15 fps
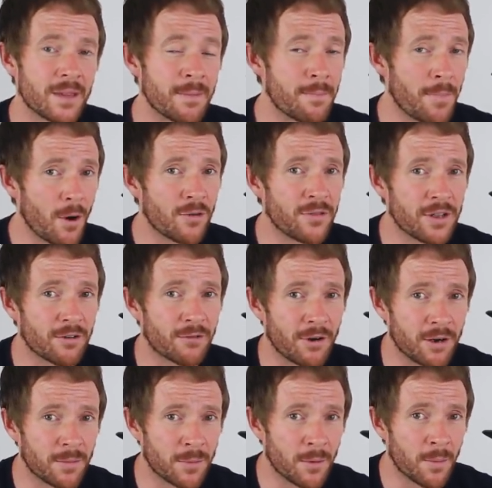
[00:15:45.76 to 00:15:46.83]
they're both
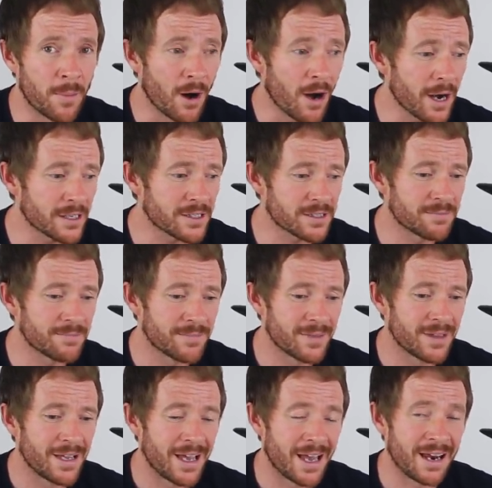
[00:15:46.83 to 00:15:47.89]
incredible bikes.
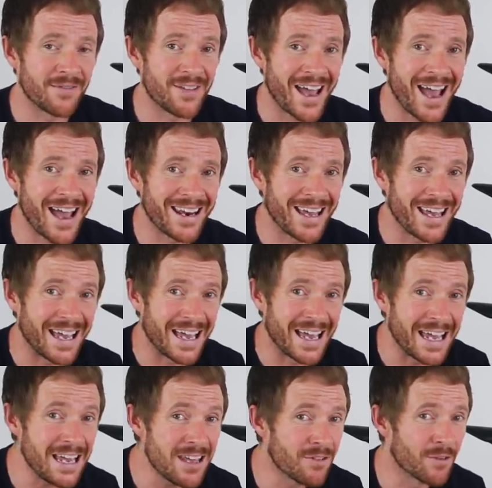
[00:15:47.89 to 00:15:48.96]
And if you had
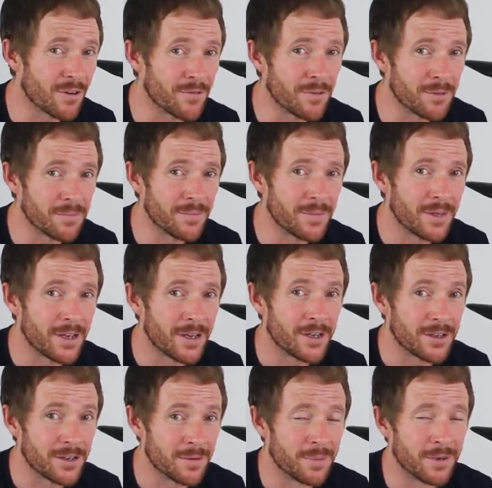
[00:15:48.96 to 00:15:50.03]
either of them,
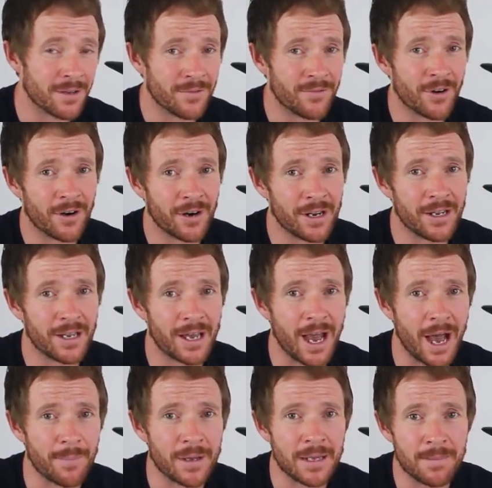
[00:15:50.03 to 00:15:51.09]
you'd be a very
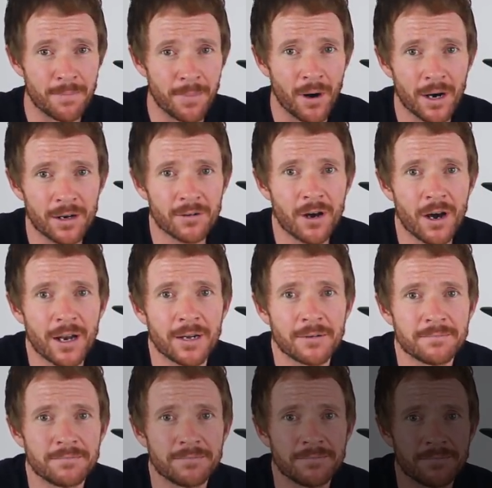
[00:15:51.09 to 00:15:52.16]
happy bike rider.